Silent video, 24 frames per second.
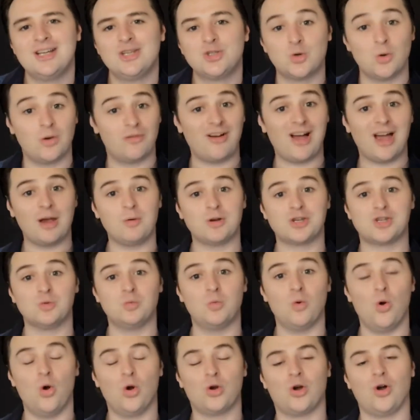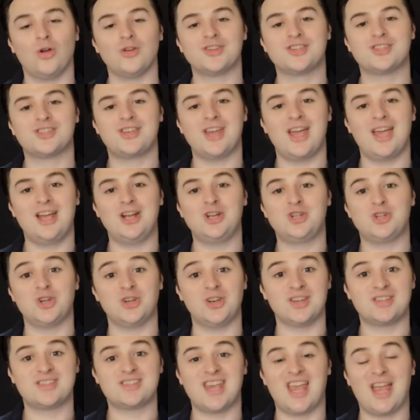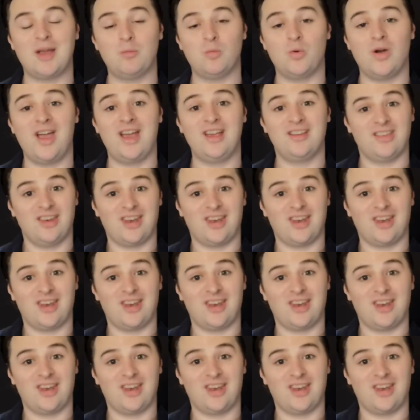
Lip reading: So if I were to walk on stage in the same way